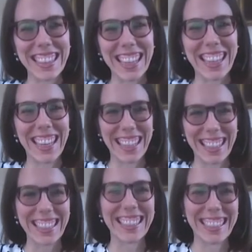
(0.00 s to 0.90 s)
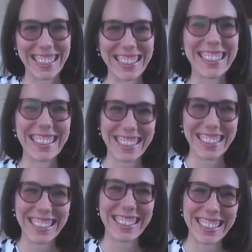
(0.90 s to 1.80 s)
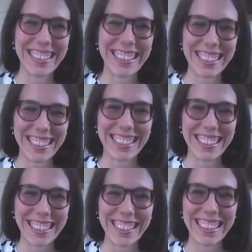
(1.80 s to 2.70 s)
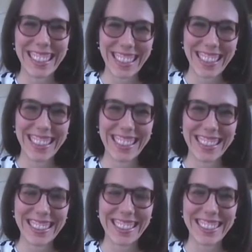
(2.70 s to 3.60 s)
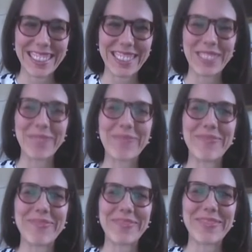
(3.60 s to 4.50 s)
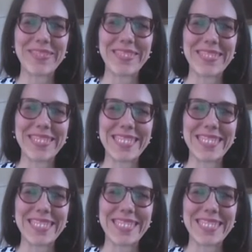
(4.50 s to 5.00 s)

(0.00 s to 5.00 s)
other people's homes, but I love your background. It could literally you could sell that as a Zoom background. It's perfect.